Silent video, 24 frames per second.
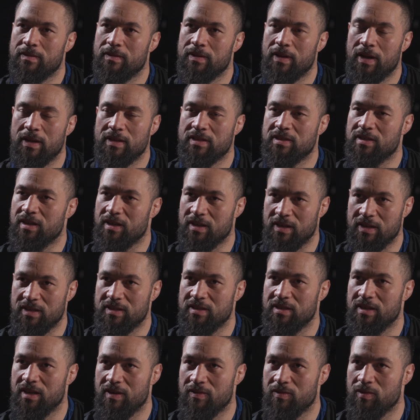
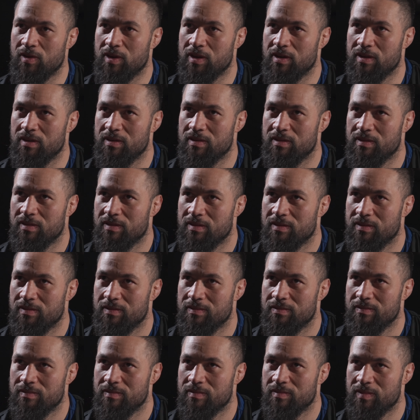Listen, everyone
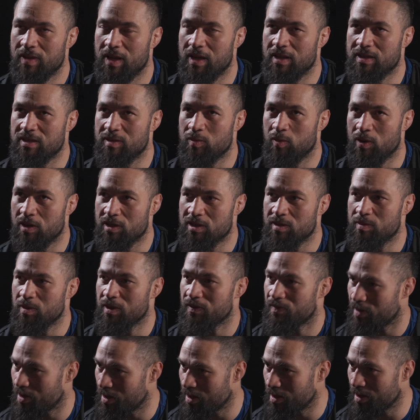that's watched me
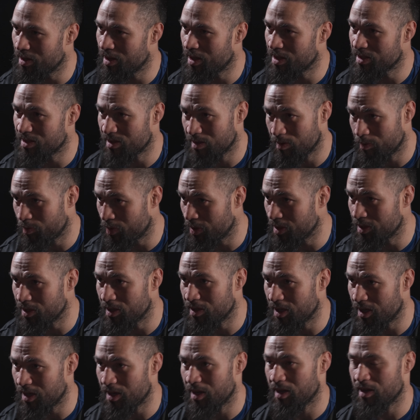fight has an opinion
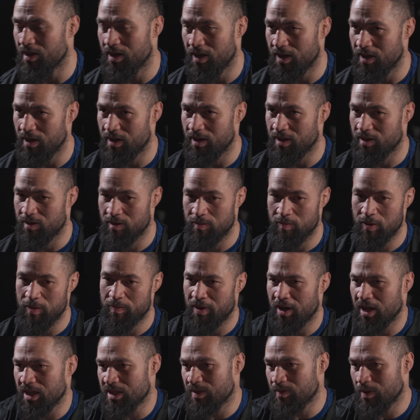that I could be
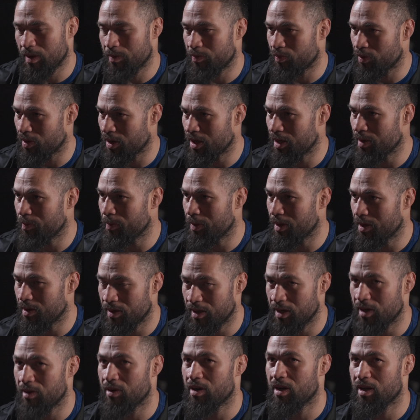past my prime,
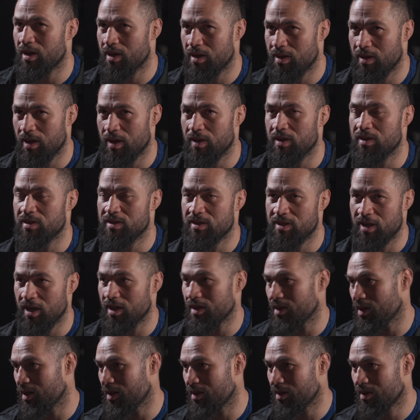and there are others
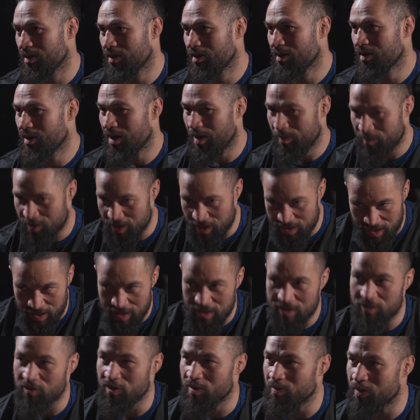saying that I'm just
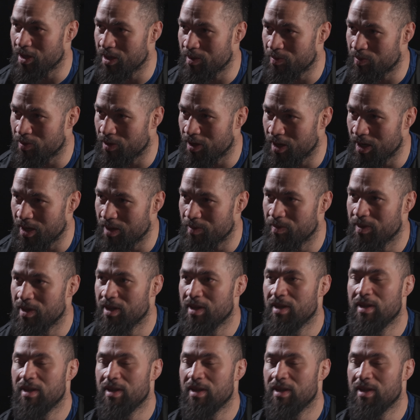entering my prime.